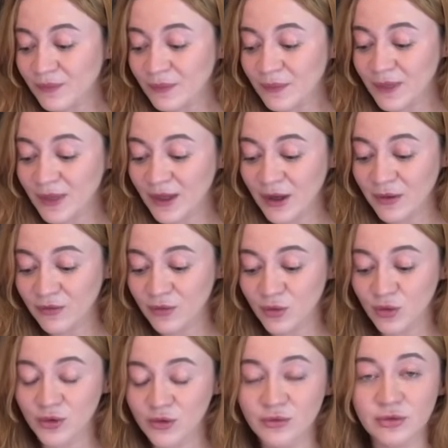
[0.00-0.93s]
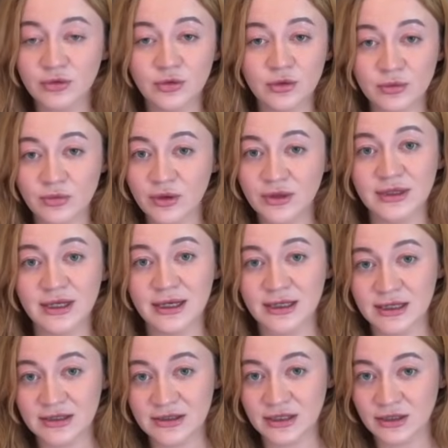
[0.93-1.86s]
Therefore, to avoid
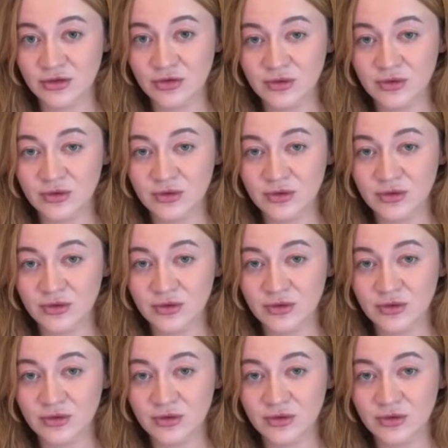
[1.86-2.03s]
taking such